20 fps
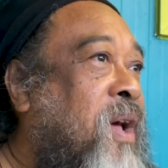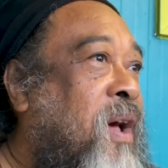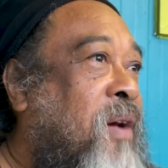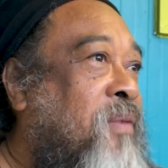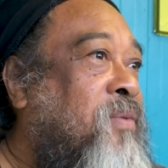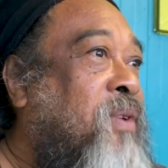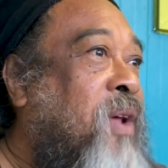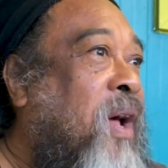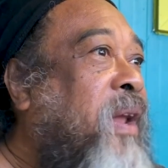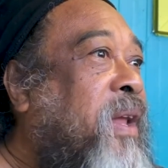
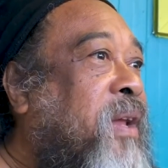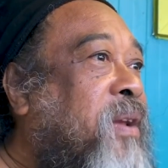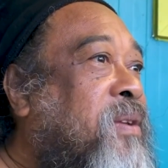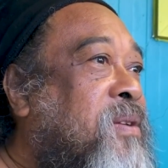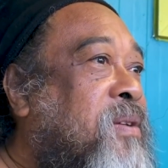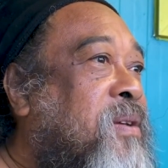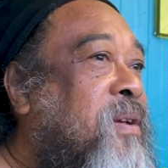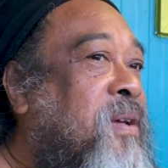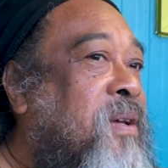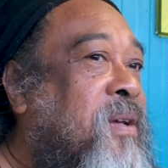I've done
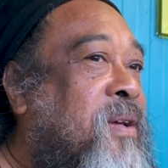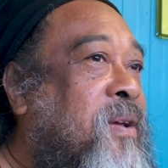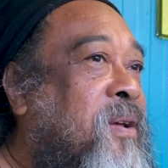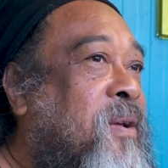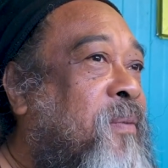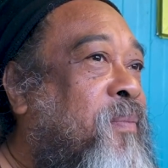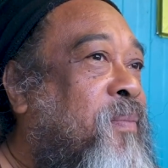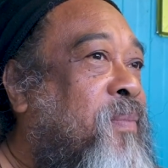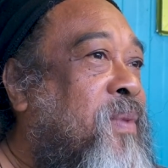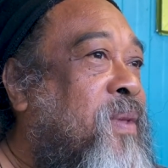it.
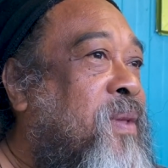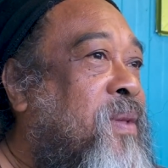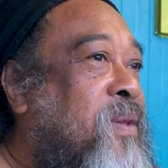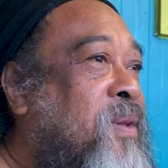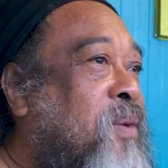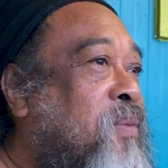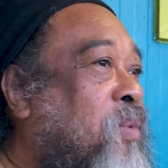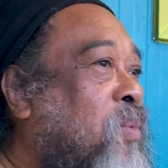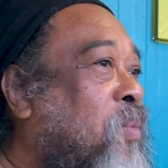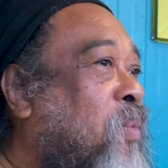And you have